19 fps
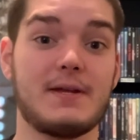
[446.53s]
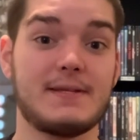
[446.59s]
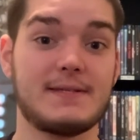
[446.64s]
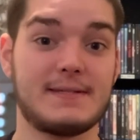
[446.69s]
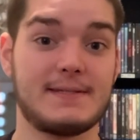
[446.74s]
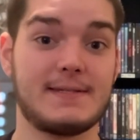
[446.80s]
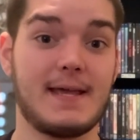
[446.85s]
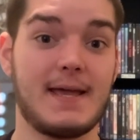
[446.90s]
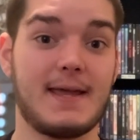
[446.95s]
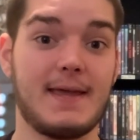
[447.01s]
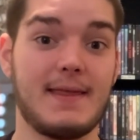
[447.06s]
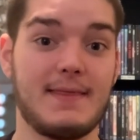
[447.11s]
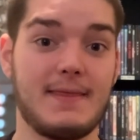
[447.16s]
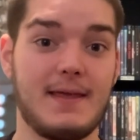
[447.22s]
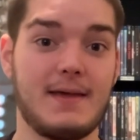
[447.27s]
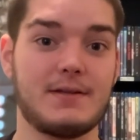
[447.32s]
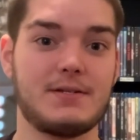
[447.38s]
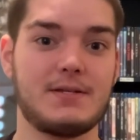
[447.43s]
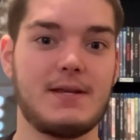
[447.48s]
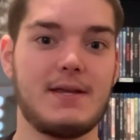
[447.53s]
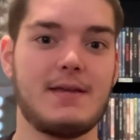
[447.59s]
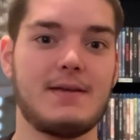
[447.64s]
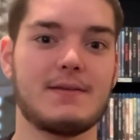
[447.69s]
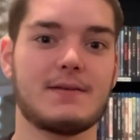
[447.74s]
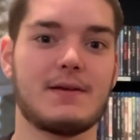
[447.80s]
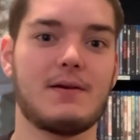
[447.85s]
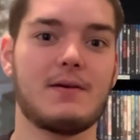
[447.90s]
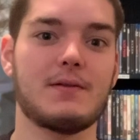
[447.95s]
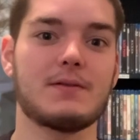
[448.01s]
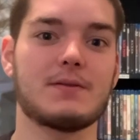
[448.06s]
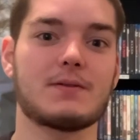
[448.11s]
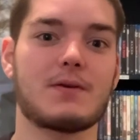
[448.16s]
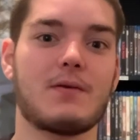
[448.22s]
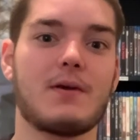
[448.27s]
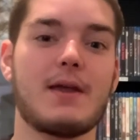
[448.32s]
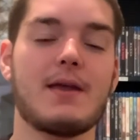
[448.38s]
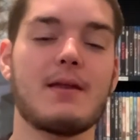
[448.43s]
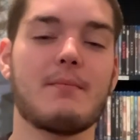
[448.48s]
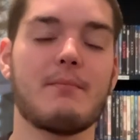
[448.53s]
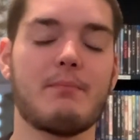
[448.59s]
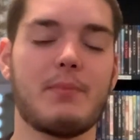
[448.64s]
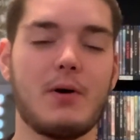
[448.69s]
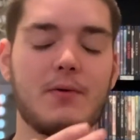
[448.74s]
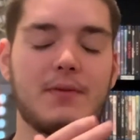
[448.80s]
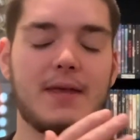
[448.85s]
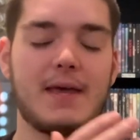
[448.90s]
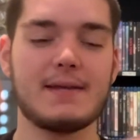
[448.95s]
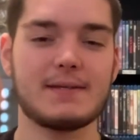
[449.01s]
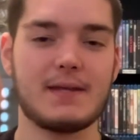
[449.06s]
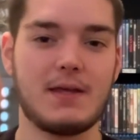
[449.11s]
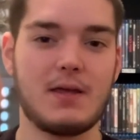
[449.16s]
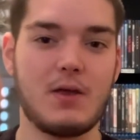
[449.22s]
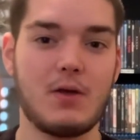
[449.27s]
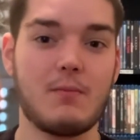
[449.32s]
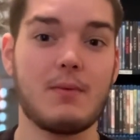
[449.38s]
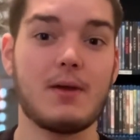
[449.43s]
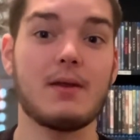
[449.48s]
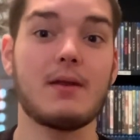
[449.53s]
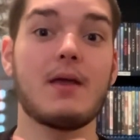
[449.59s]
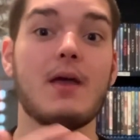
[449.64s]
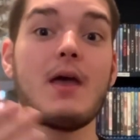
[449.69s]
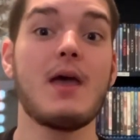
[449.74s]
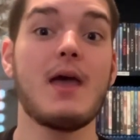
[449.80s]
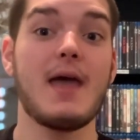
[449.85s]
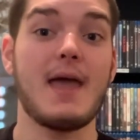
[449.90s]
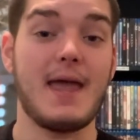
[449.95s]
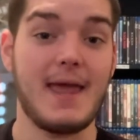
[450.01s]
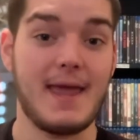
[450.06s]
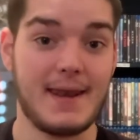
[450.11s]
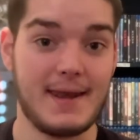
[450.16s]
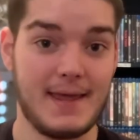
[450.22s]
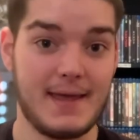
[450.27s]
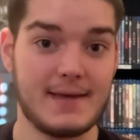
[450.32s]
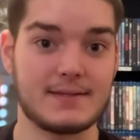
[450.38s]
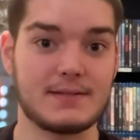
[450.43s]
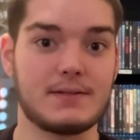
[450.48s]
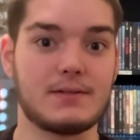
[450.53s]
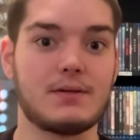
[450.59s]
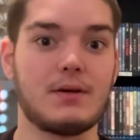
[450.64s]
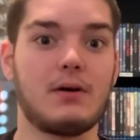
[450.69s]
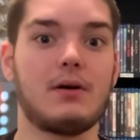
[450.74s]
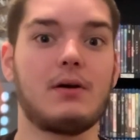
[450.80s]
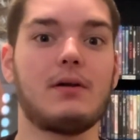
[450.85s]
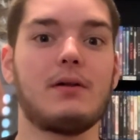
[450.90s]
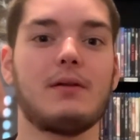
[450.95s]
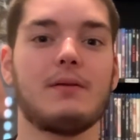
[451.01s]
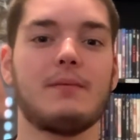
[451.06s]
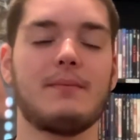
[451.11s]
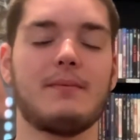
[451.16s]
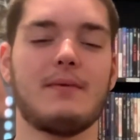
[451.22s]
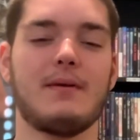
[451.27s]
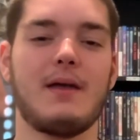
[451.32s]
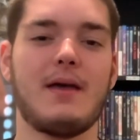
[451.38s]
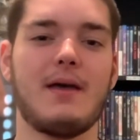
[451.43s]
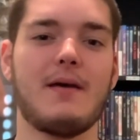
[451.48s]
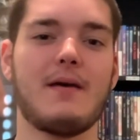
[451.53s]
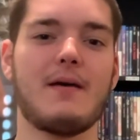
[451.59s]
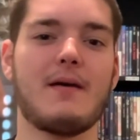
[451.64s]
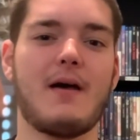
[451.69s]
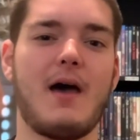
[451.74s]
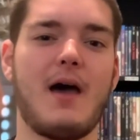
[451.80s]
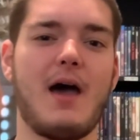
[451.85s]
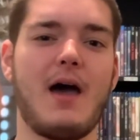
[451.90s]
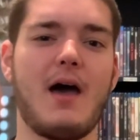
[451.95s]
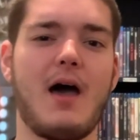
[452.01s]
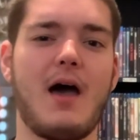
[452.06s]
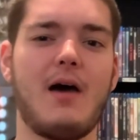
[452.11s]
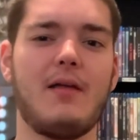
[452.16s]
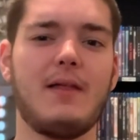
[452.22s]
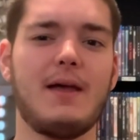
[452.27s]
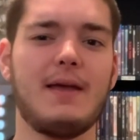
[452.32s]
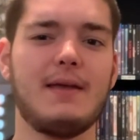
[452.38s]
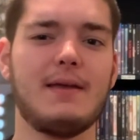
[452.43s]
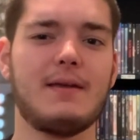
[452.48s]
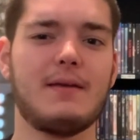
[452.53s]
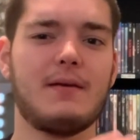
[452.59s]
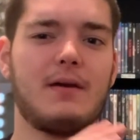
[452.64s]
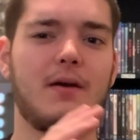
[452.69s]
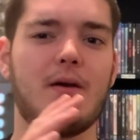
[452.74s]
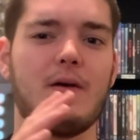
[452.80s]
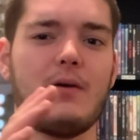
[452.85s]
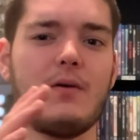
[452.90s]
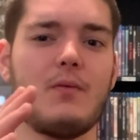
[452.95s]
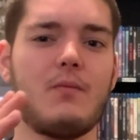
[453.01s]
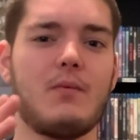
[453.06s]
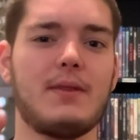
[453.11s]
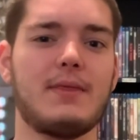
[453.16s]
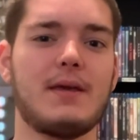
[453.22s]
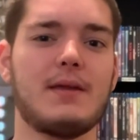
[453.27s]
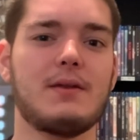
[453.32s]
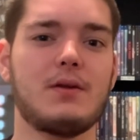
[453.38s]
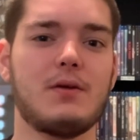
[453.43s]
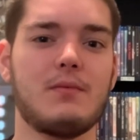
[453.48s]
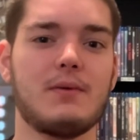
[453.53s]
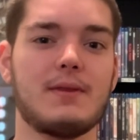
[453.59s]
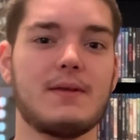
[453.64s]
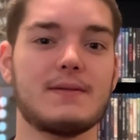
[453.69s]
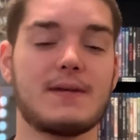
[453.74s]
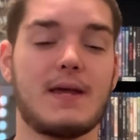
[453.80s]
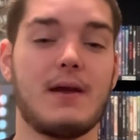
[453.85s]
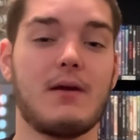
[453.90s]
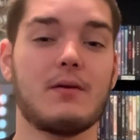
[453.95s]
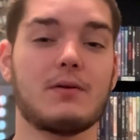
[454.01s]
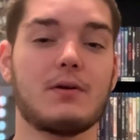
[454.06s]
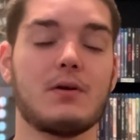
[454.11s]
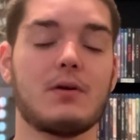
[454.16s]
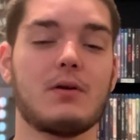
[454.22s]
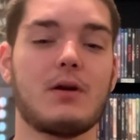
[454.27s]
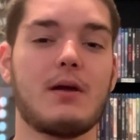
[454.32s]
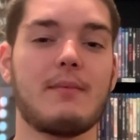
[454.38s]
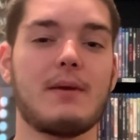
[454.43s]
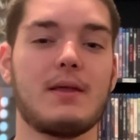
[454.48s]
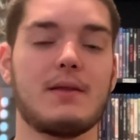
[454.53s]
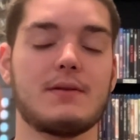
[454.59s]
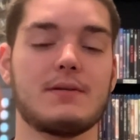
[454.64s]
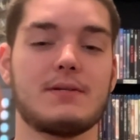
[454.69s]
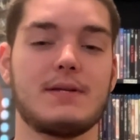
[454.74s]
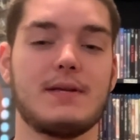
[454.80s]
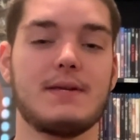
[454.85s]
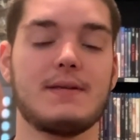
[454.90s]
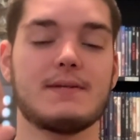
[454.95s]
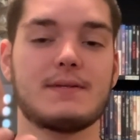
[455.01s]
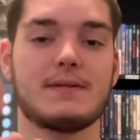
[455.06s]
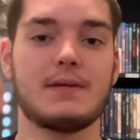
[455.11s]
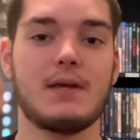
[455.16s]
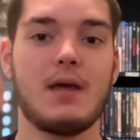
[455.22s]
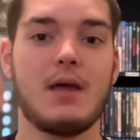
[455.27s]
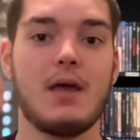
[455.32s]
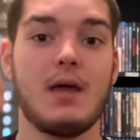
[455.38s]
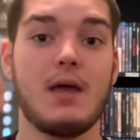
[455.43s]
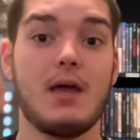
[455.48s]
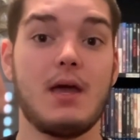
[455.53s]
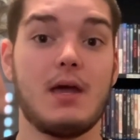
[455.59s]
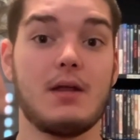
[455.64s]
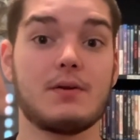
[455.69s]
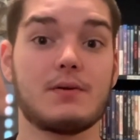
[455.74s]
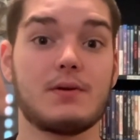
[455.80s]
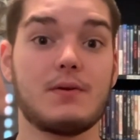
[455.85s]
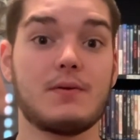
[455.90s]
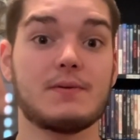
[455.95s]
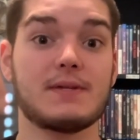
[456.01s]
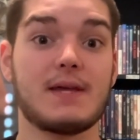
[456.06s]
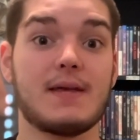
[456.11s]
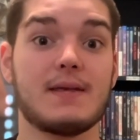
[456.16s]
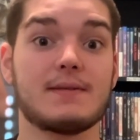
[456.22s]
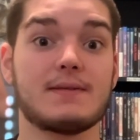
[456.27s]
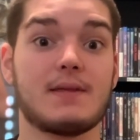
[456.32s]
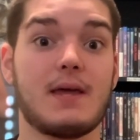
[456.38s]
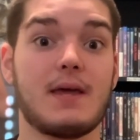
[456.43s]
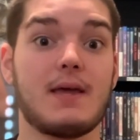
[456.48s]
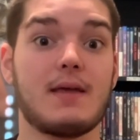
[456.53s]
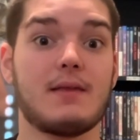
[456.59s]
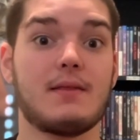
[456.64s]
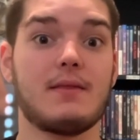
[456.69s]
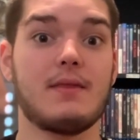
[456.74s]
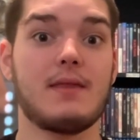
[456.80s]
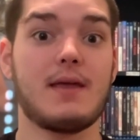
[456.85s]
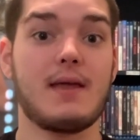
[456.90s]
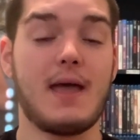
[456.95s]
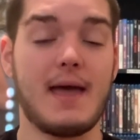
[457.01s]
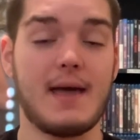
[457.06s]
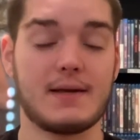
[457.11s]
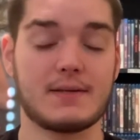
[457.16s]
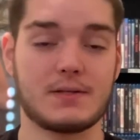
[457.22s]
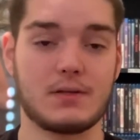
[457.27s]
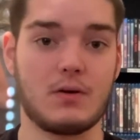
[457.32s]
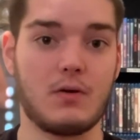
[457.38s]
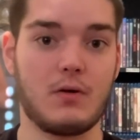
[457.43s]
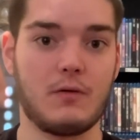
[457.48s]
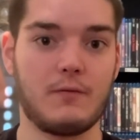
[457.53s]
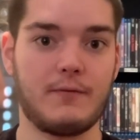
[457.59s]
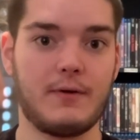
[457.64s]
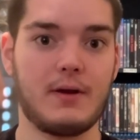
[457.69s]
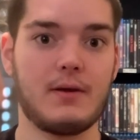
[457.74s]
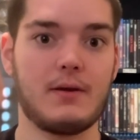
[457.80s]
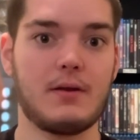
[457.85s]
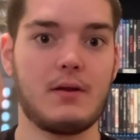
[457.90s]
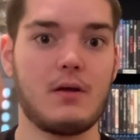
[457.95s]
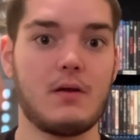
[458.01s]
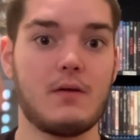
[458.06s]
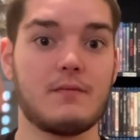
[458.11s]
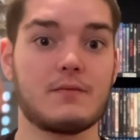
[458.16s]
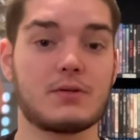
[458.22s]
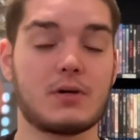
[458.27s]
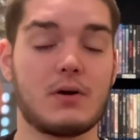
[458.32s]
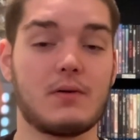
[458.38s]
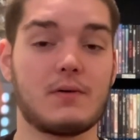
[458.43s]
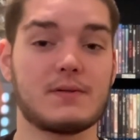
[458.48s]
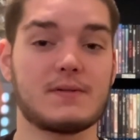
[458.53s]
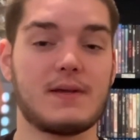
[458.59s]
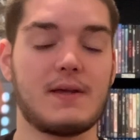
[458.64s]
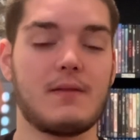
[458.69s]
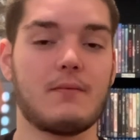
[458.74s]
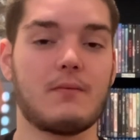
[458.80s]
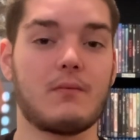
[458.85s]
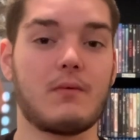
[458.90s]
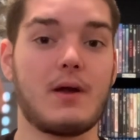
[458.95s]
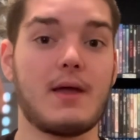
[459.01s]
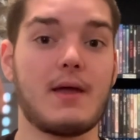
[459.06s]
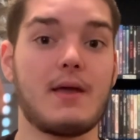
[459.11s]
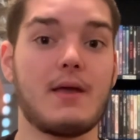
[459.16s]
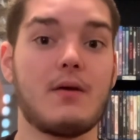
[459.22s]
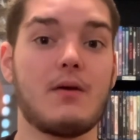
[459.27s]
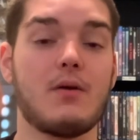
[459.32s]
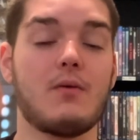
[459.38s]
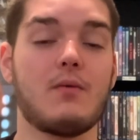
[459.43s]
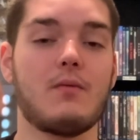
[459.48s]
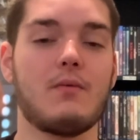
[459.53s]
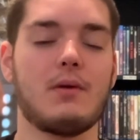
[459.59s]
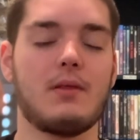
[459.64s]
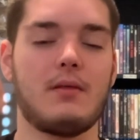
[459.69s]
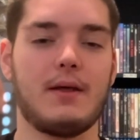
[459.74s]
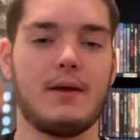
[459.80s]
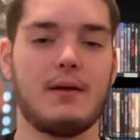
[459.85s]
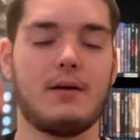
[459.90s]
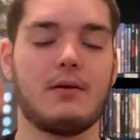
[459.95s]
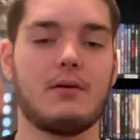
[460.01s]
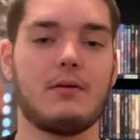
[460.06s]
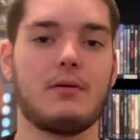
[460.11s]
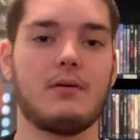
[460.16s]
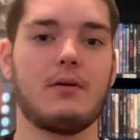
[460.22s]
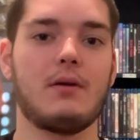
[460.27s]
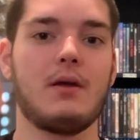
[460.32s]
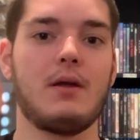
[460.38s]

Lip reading: second that she is on screen, both as a human and as a doll. I like what they do with this character. I mean, she's introduced as like the ex-girlfriend of Charles Lee Ray, who would later